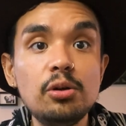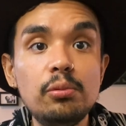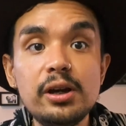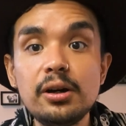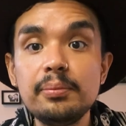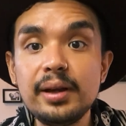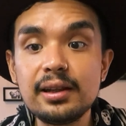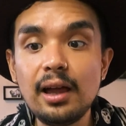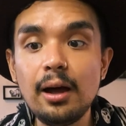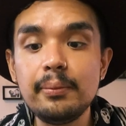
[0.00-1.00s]
We don't pick
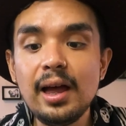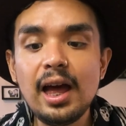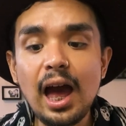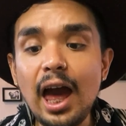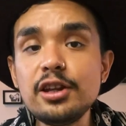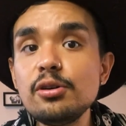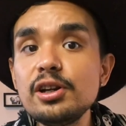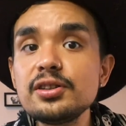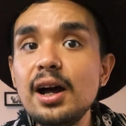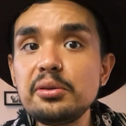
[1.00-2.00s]
them. And you
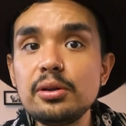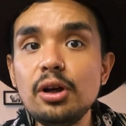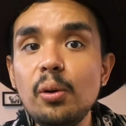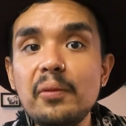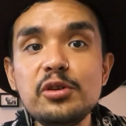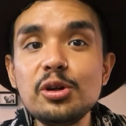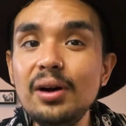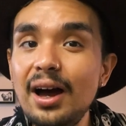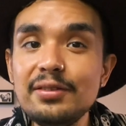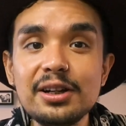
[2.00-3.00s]
also have to know, if you
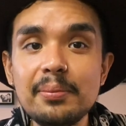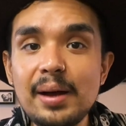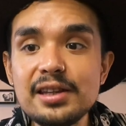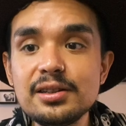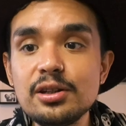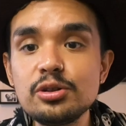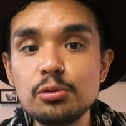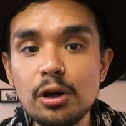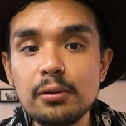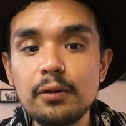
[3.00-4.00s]
don't have the capacities to
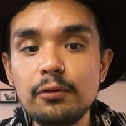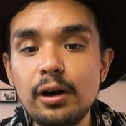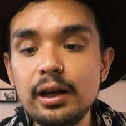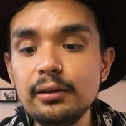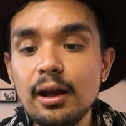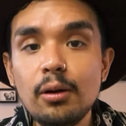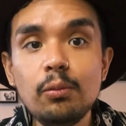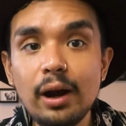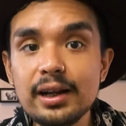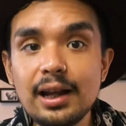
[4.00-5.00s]
work with one
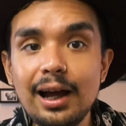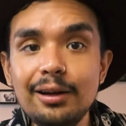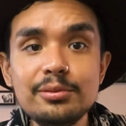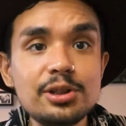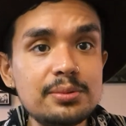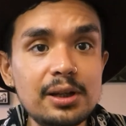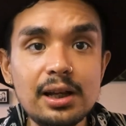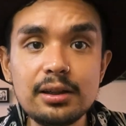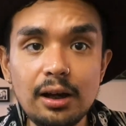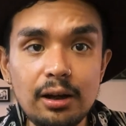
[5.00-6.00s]
right now, just be
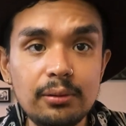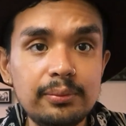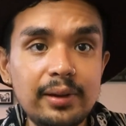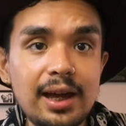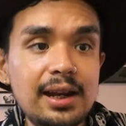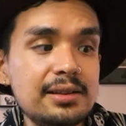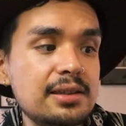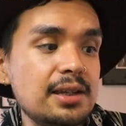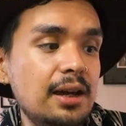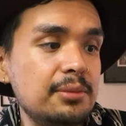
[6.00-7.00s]
like, yo, it ain't the
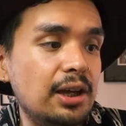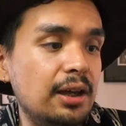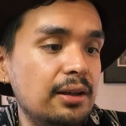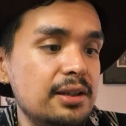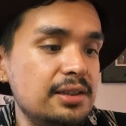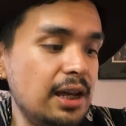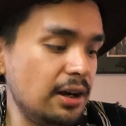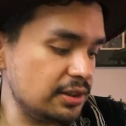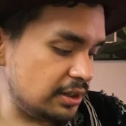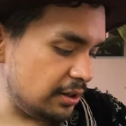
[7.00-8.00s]
time yet. Because they are
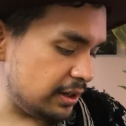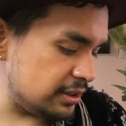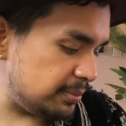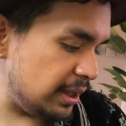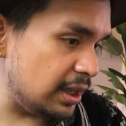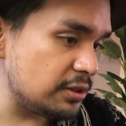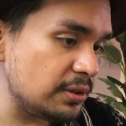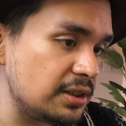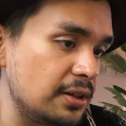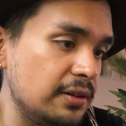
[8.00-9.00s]
serious beings
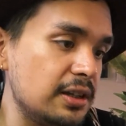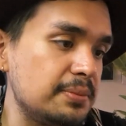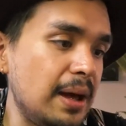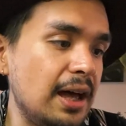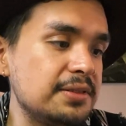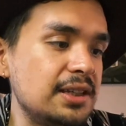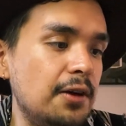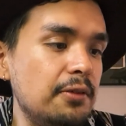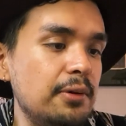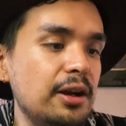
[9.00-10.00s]
with serious paths. Now,
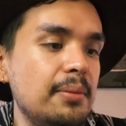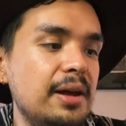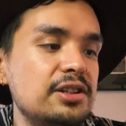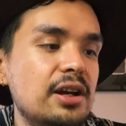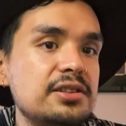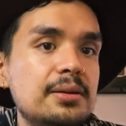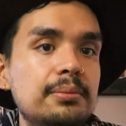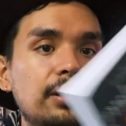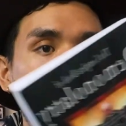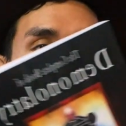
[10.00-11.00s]
I'm going to recommend y'all some
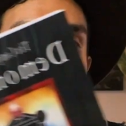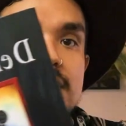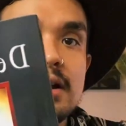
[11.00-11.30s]
books.